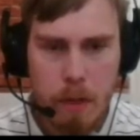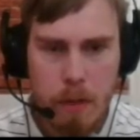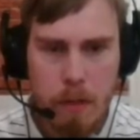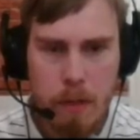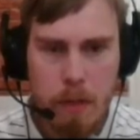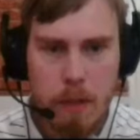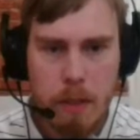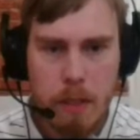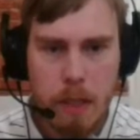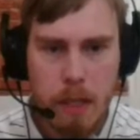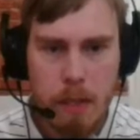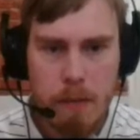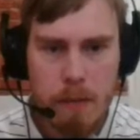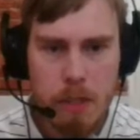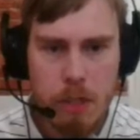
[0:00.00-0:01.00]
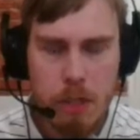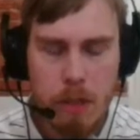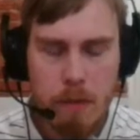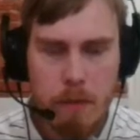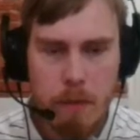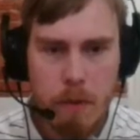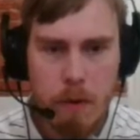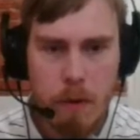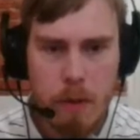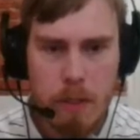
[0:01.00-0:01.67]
it leaves g4